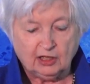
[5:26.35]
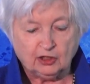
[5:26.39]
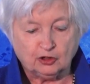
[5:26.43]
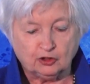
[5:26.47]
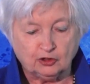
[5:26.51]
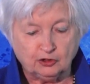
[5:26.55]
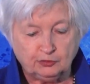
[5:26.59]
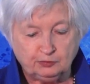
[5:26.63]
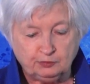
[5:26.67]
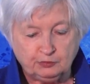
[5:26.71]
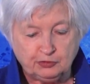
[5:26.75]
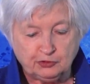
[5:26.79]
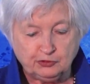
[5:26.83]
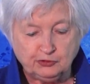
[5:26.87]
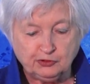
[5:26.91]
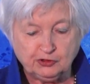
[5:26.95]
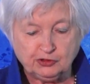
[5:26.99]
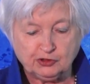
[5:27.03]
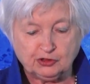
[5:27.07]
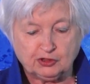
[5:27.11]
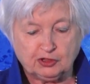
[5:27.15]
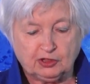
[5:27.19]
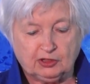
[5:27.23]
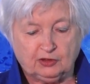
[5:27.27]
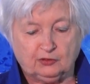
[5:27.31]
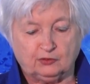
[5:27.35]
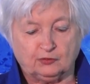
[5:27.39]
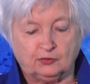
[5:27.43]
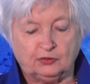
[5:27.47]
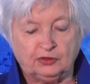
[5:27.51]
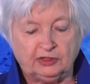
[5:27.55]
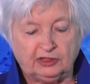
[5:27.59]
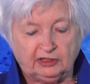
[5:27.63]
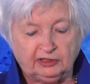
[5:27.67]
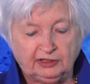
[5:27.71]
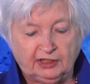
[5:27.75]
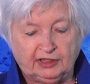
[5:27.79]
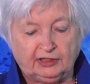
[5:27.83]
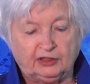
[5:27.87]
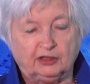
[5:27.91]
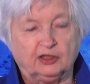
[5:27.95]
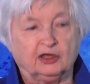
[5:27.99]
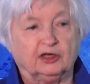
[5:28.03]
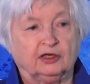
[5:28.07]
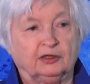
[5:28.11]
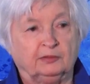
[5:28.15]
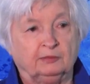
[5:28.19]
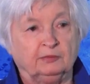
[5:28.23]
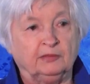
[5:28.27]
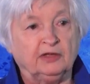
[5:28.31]
could boost real
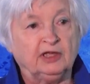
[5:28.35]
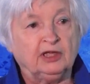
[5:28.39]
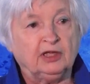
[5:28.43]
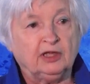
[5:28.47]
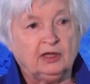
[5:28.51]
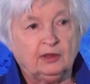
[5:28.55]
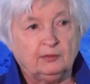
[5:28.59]
income